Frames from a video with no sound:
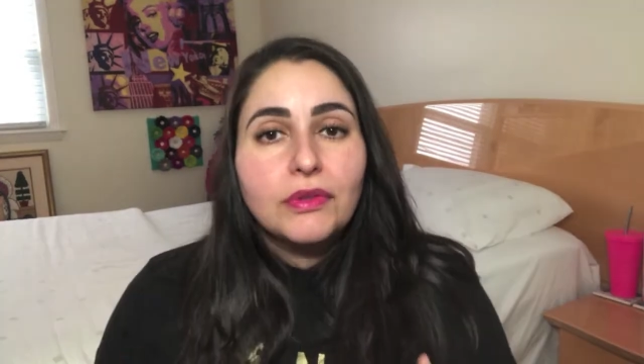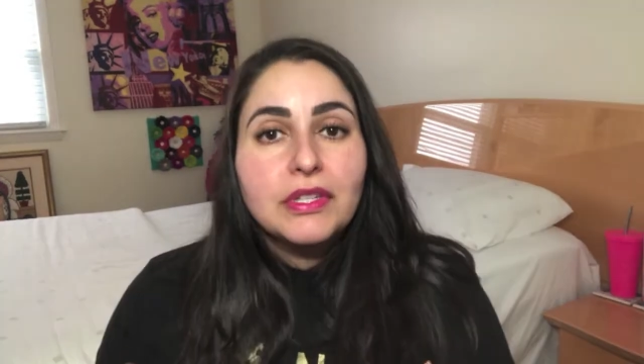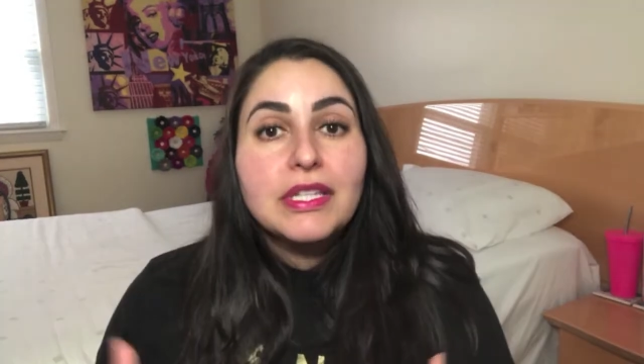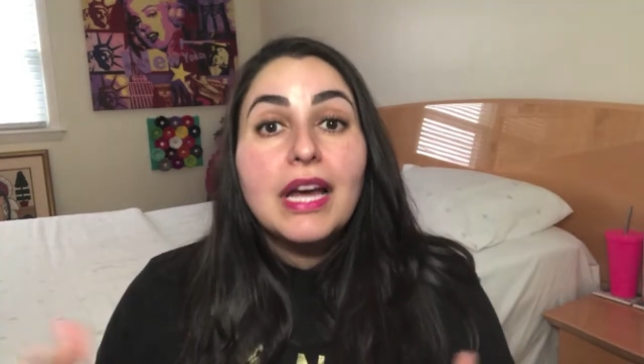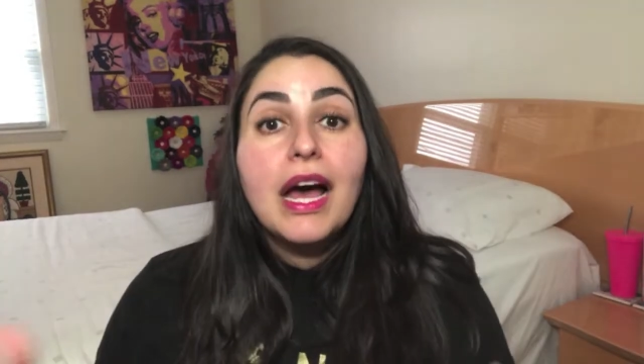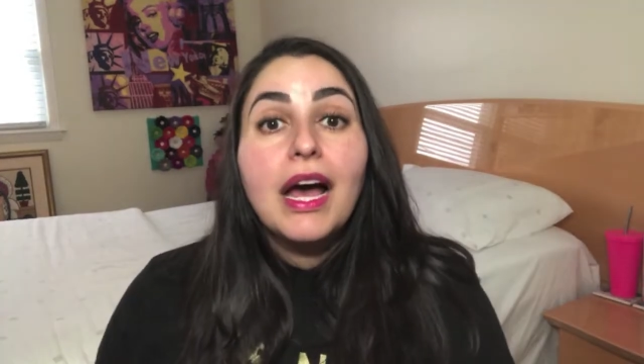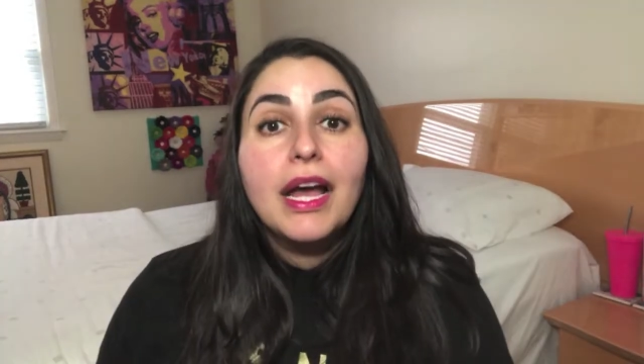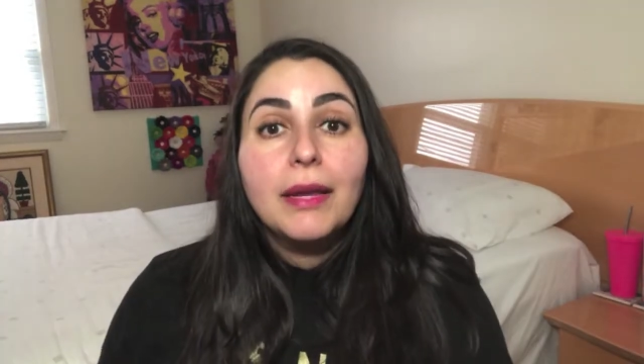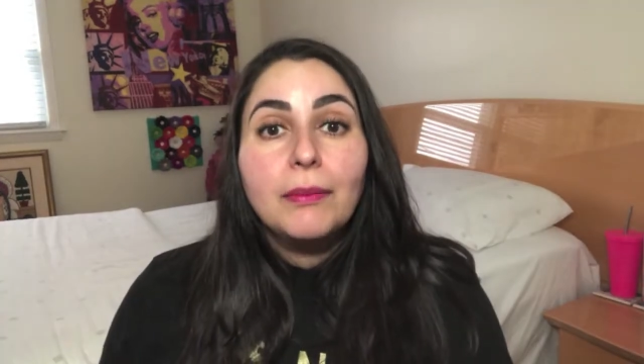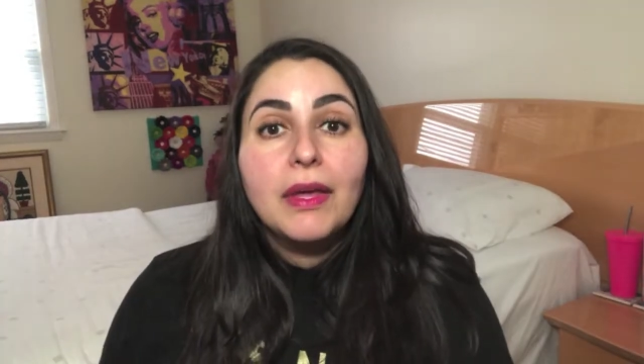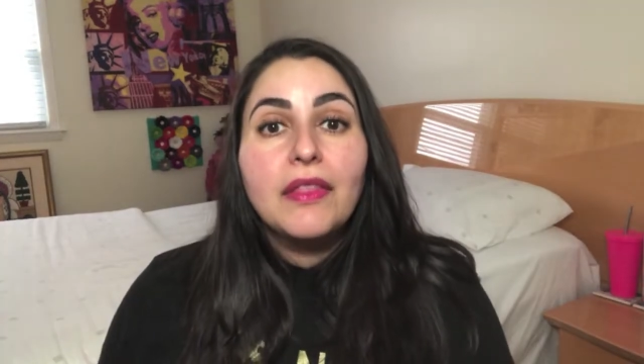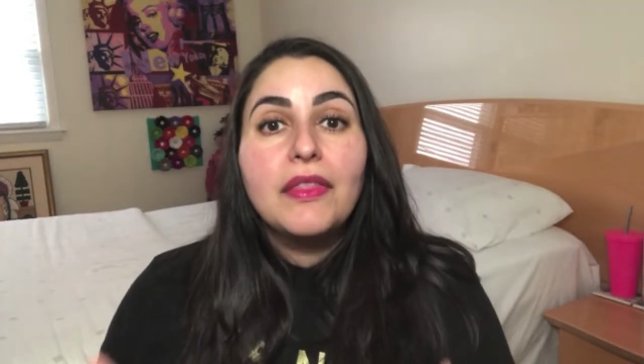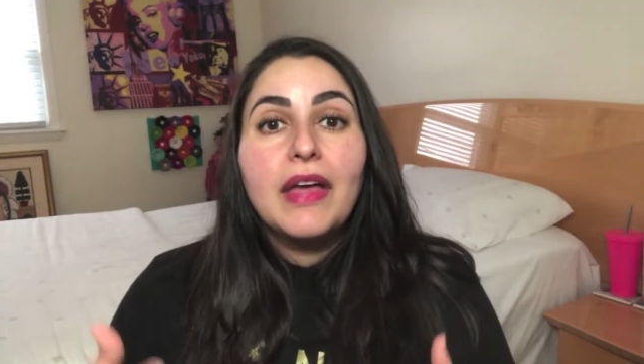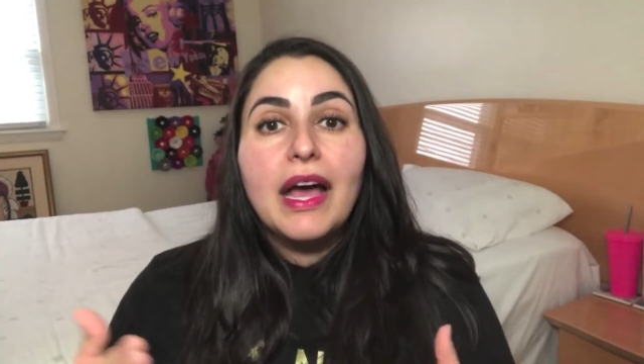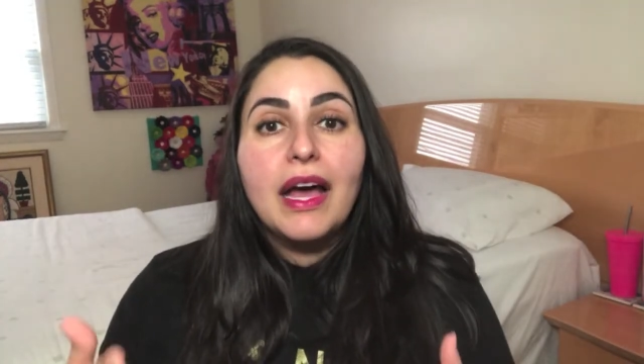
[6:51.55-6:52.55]
The time
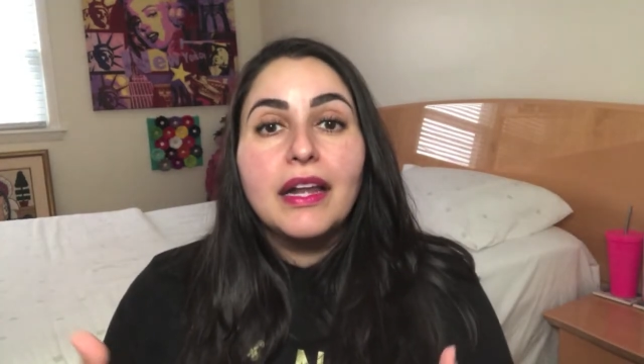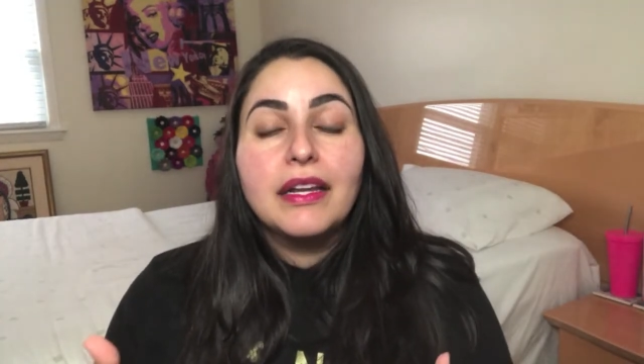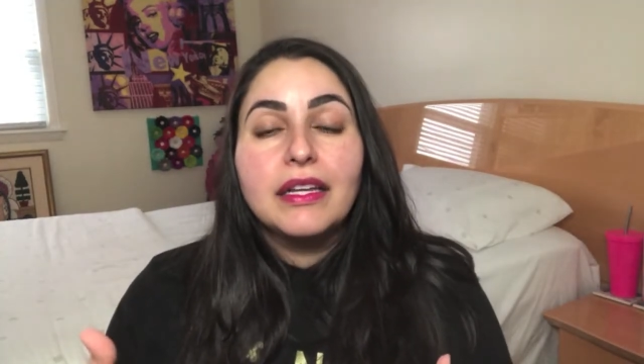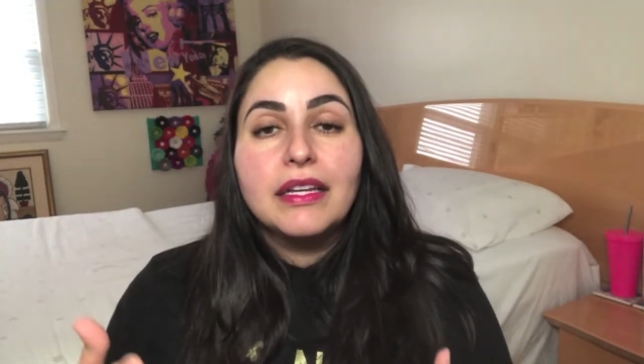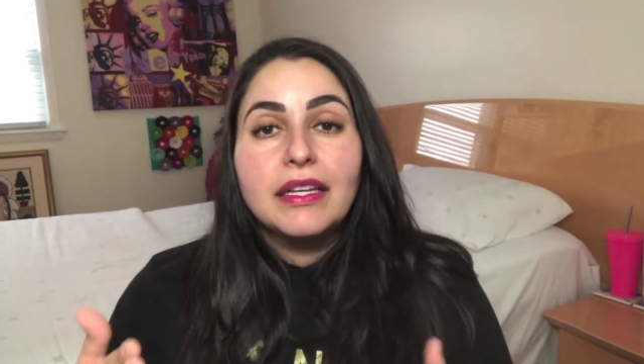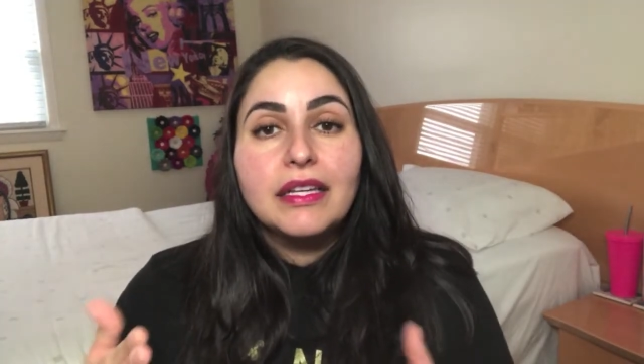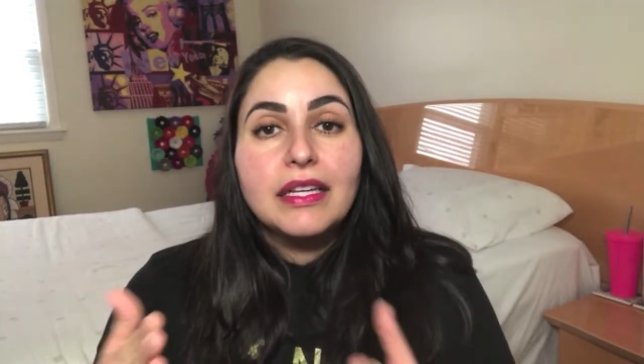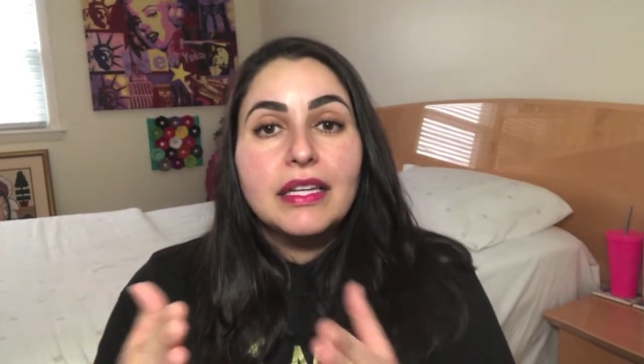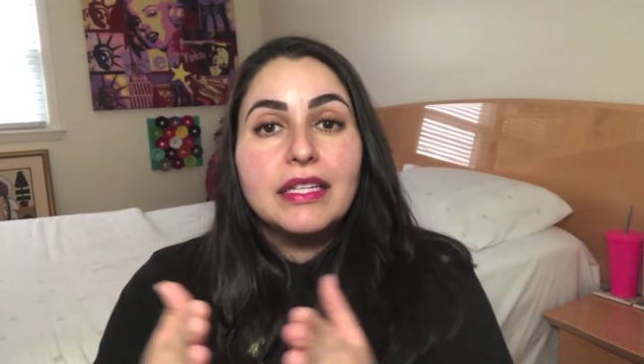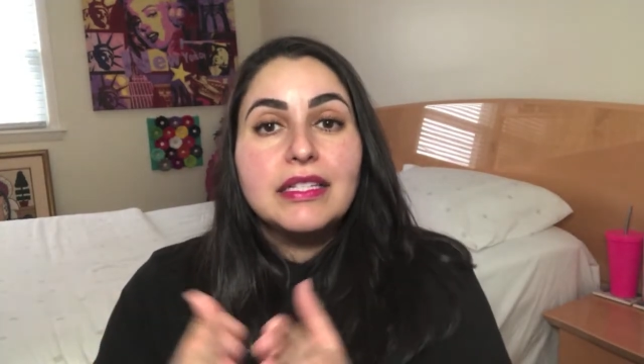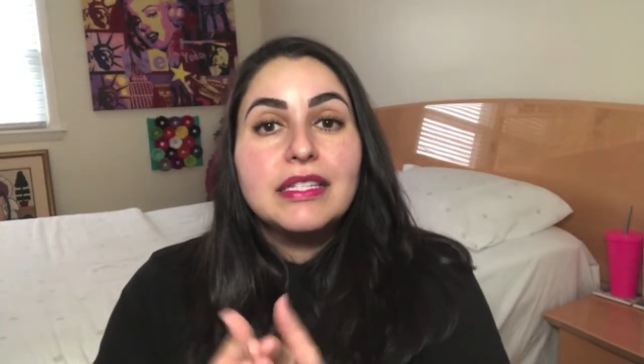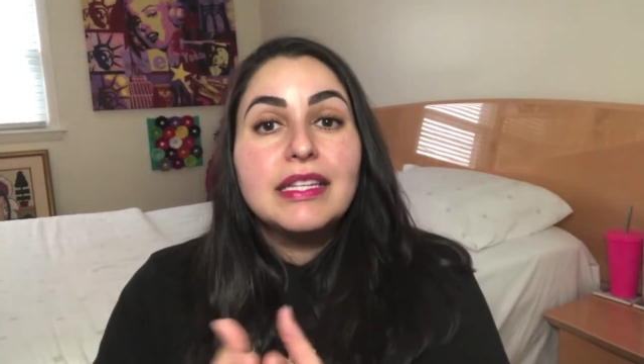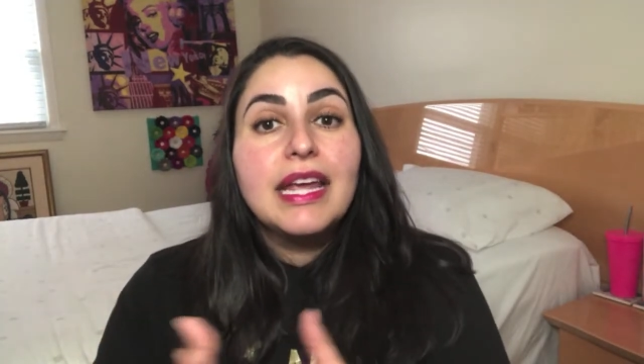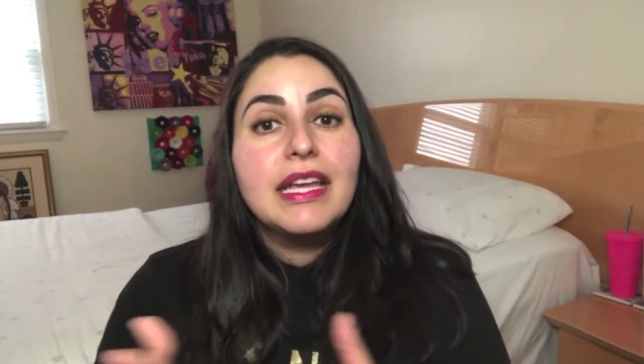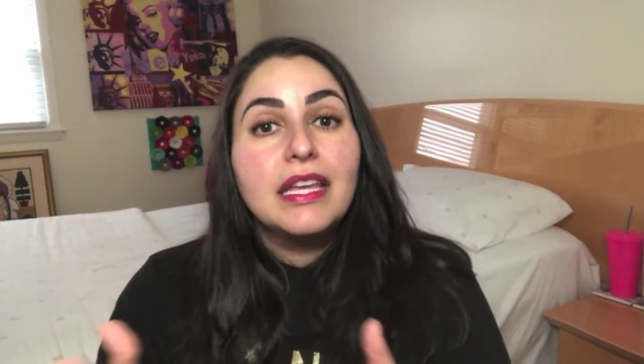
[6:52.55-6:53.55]
that
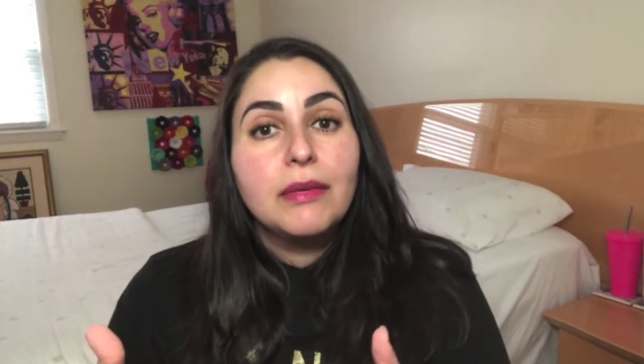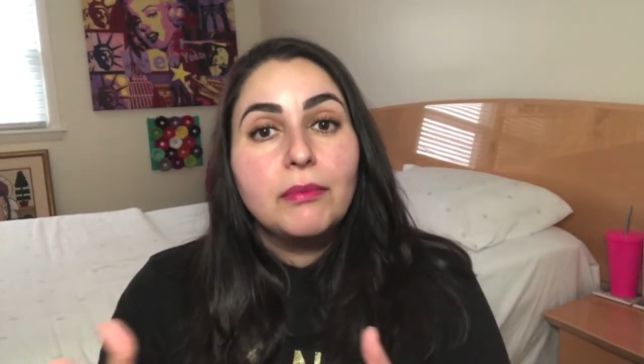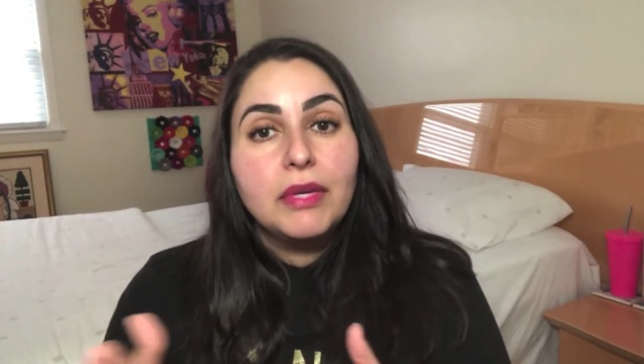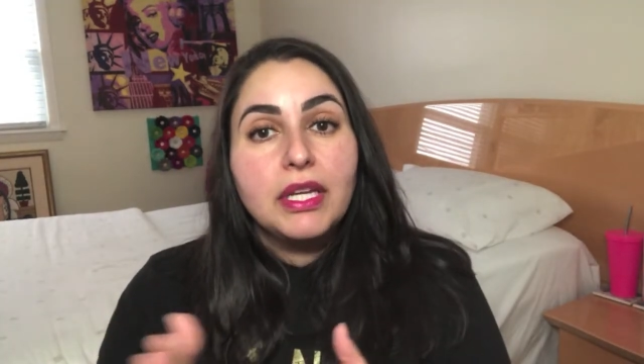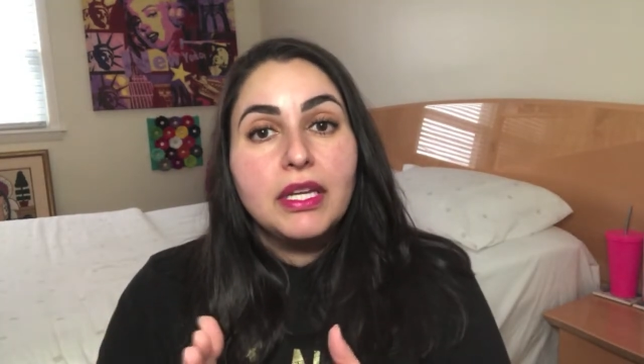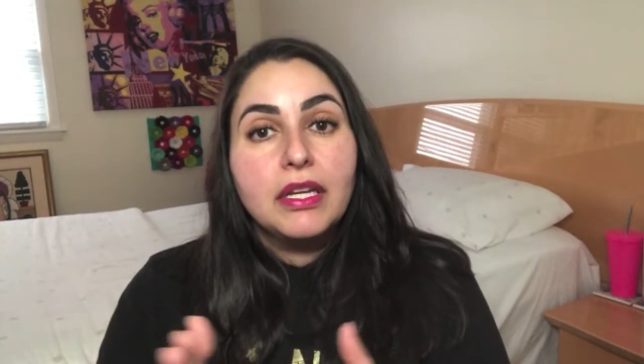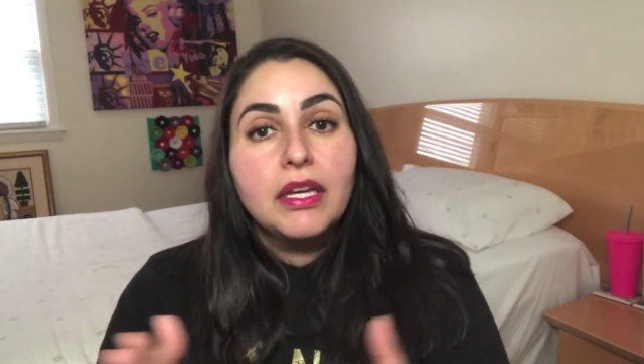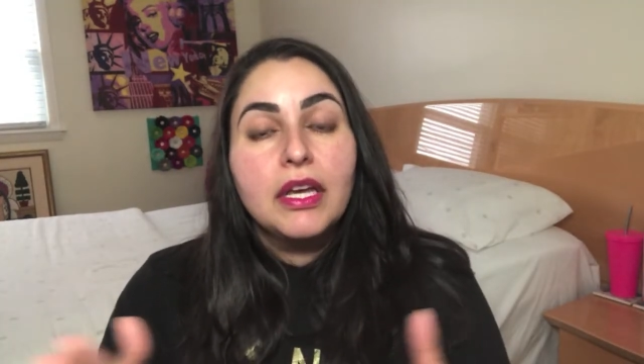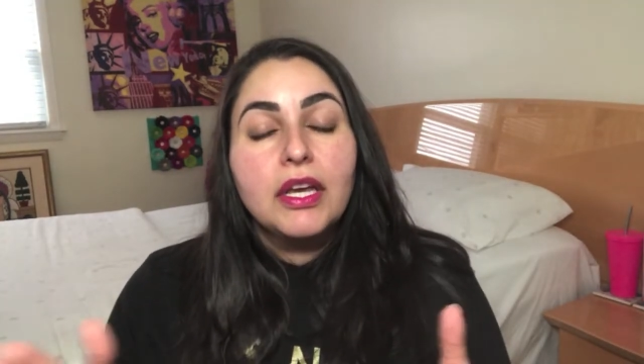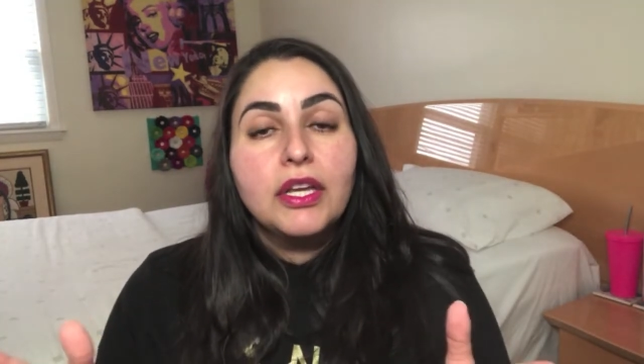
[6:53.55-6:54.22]
it's taking me,